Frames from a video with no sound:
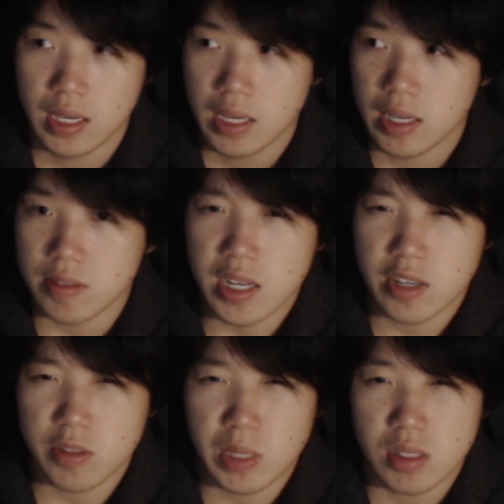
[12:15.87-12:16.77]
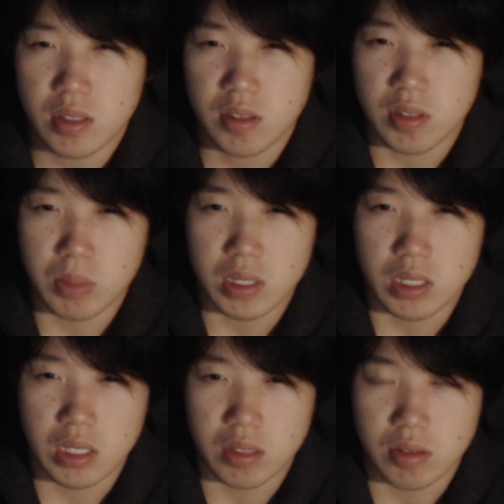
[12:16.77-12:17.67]
it's not as mentally
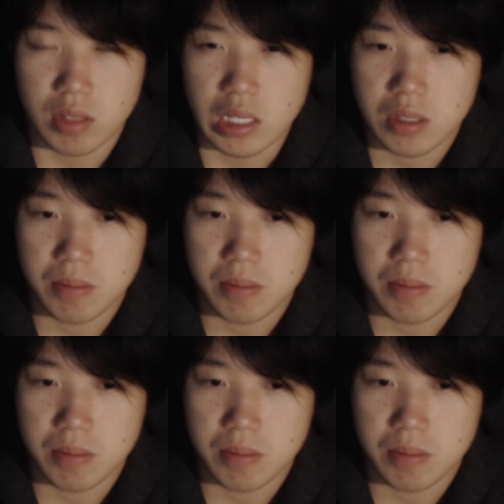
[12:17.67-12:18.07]
stimulating as like,